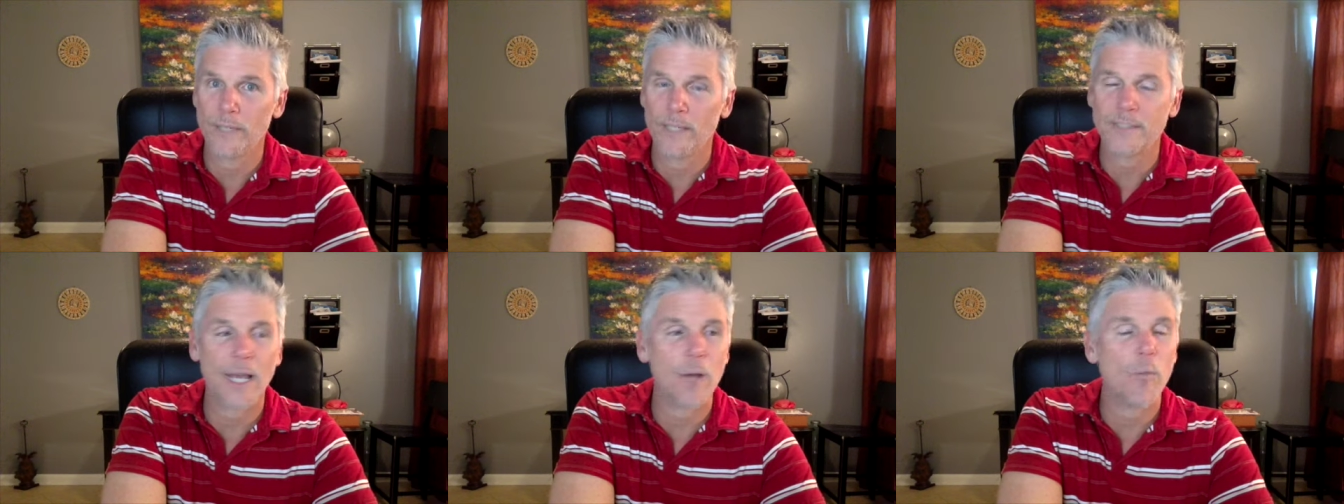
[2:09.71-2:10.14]

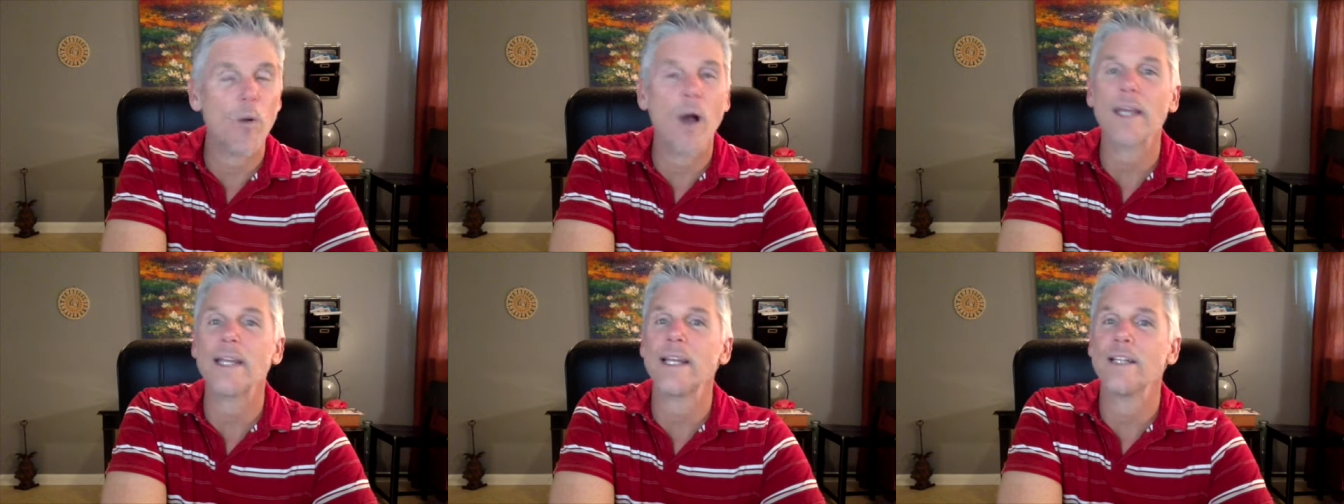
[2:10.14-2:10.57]
It's like
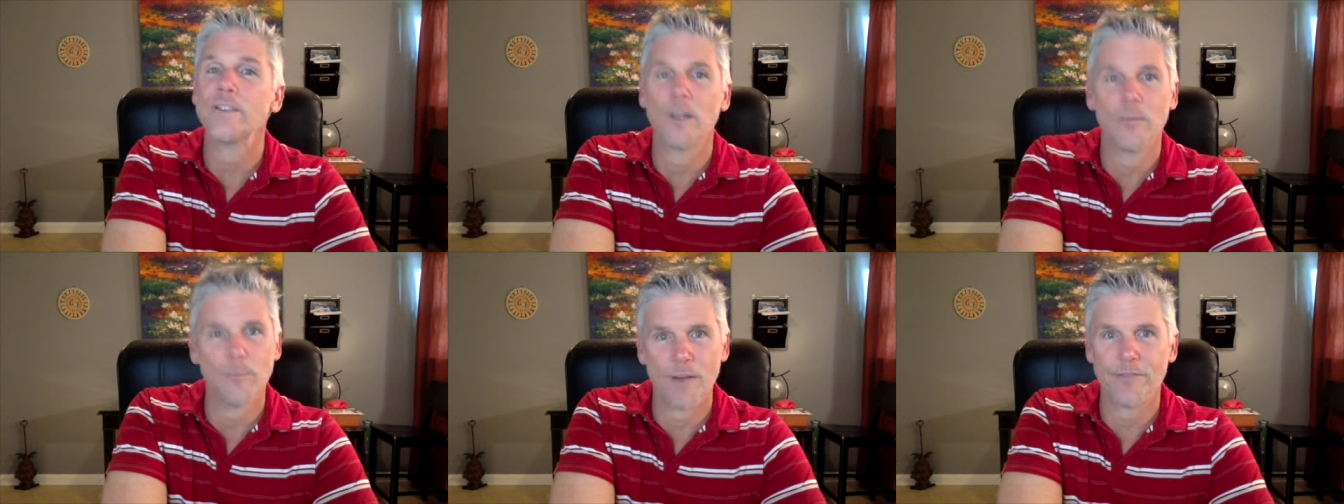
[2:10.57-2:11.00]
walking
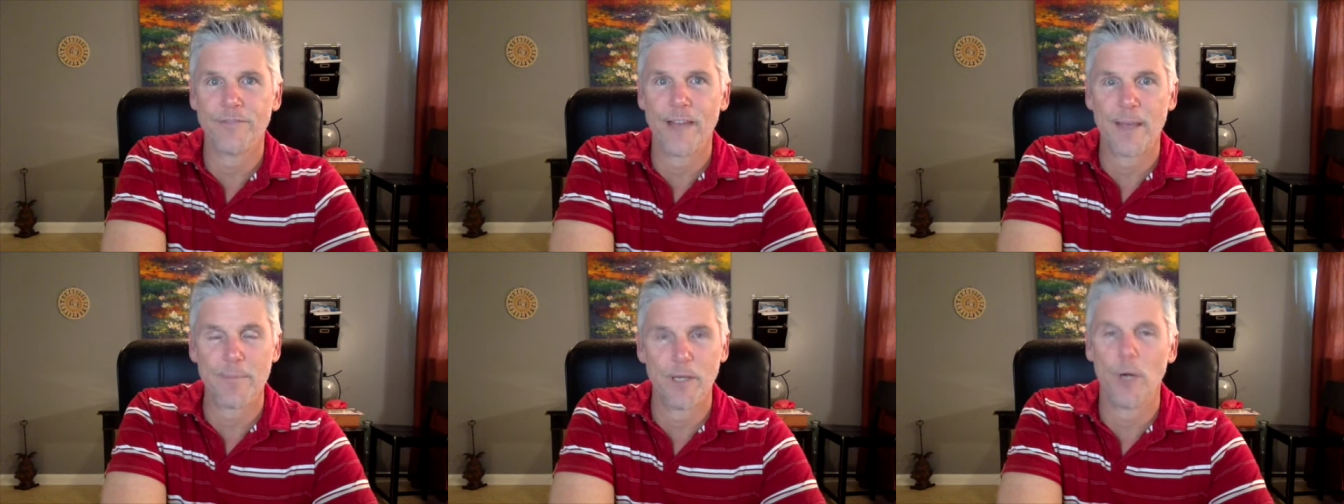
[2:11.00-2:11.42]
into a
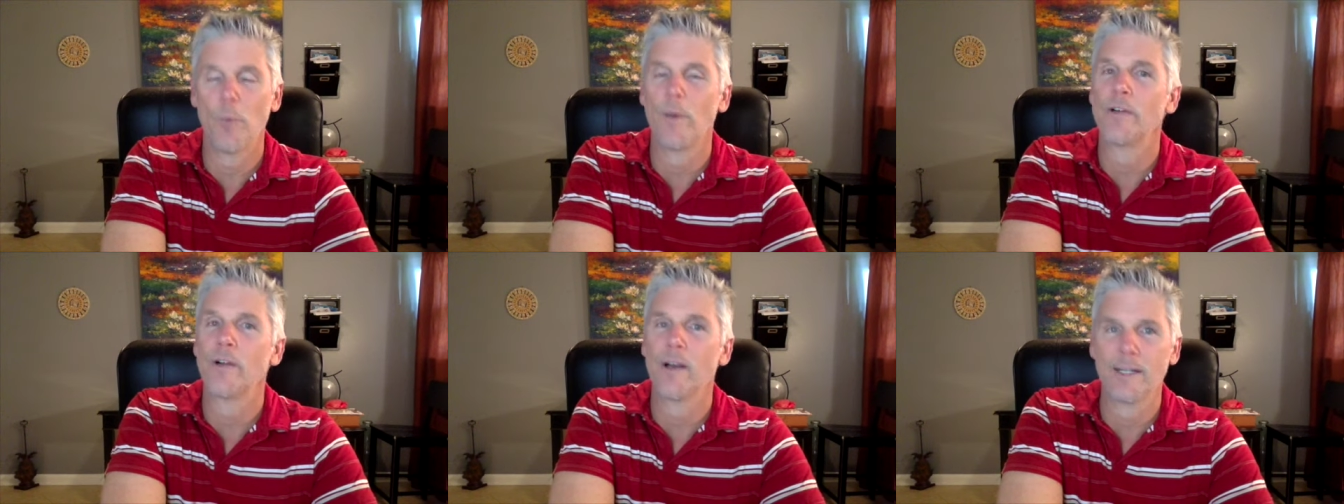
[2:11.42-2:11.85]
buffet meal
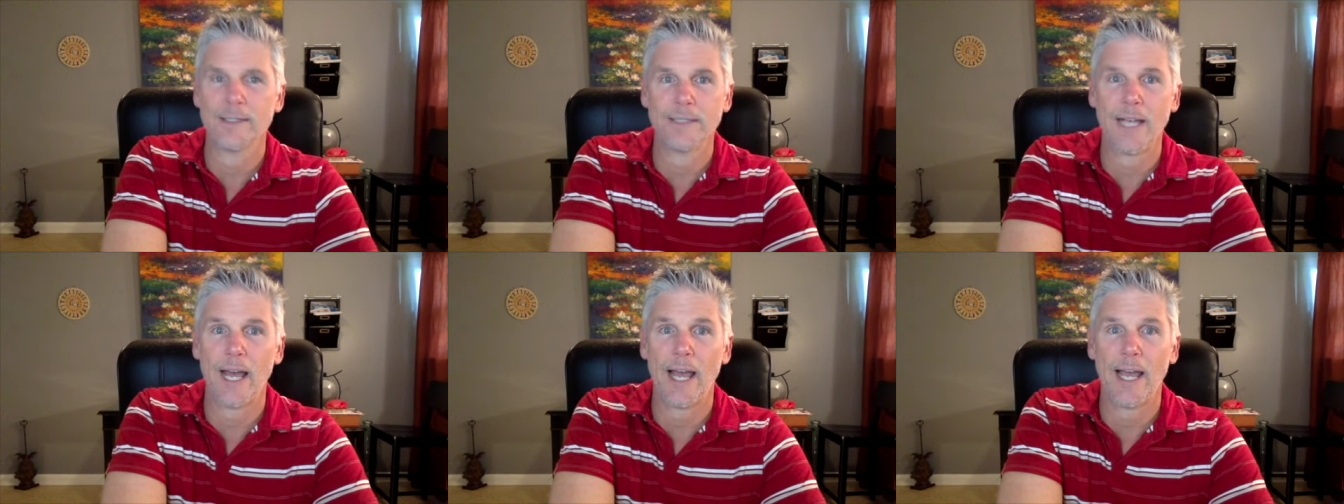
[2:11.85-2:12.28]
when you're on a
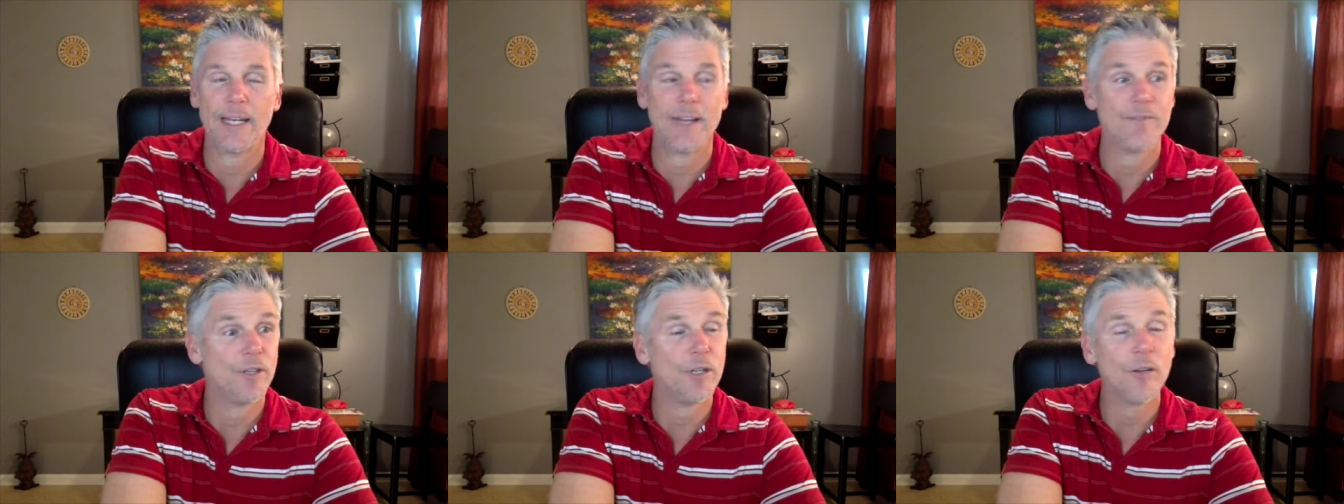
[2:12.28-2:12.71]
diet.
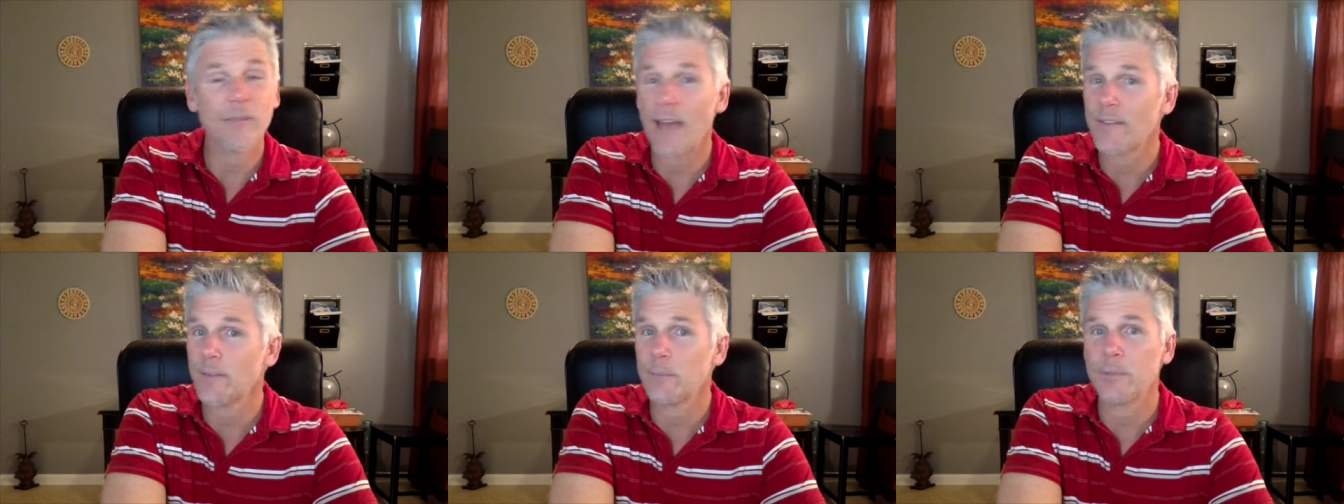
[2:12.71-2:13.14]
If you don't
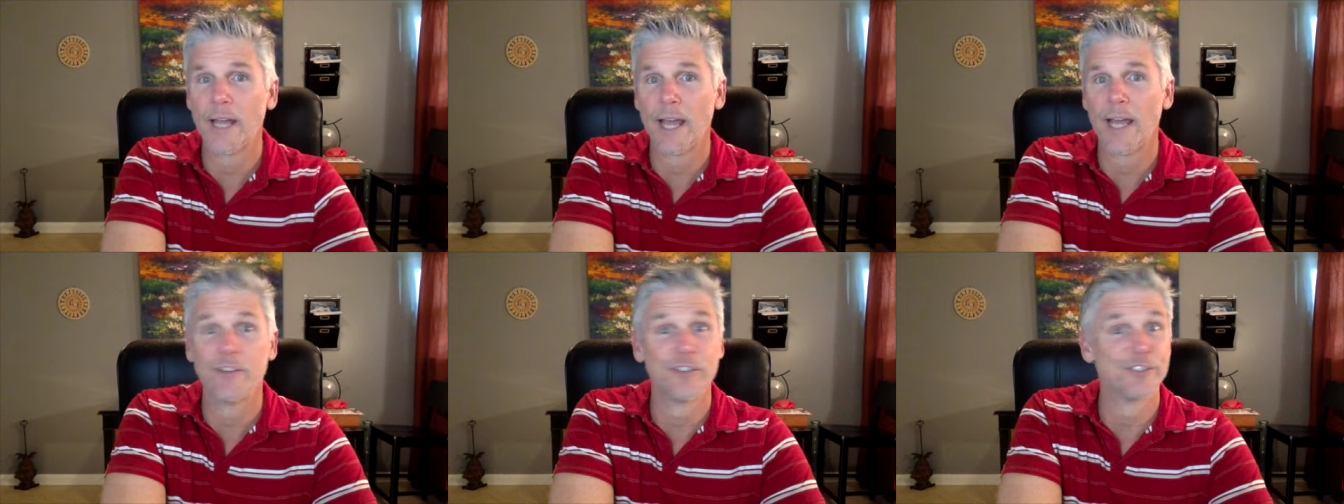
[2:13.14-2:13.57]
have a
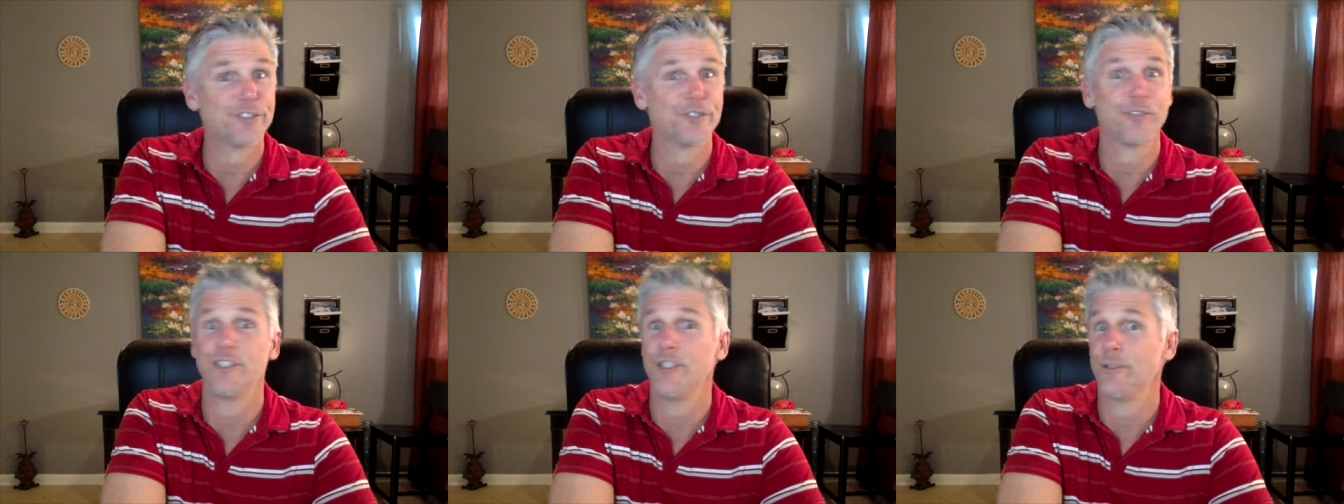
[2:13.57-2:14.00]
plan, you're
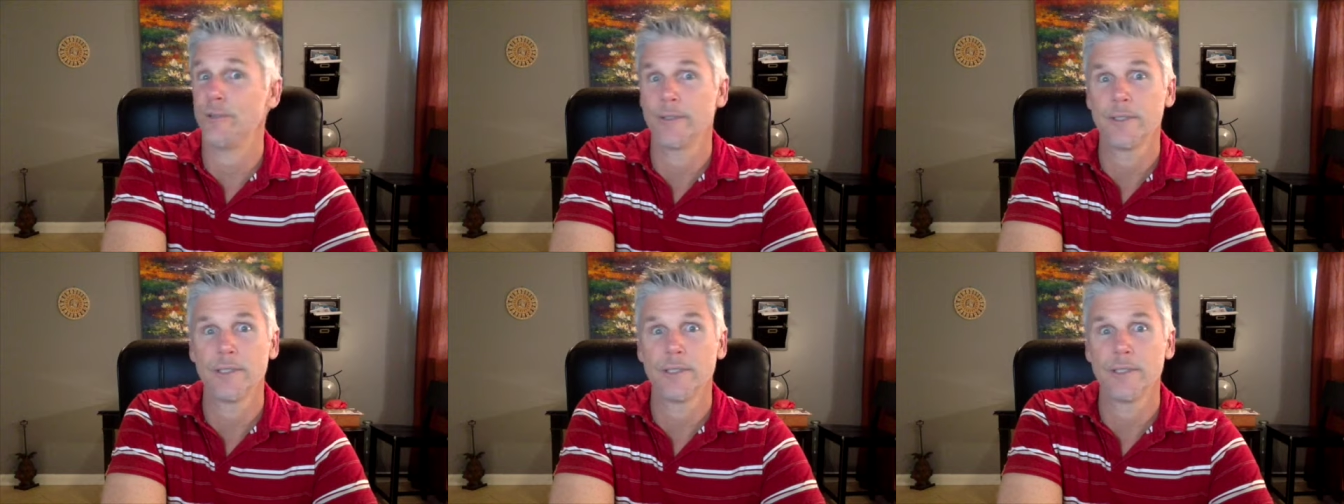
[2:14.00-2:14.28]
screwed.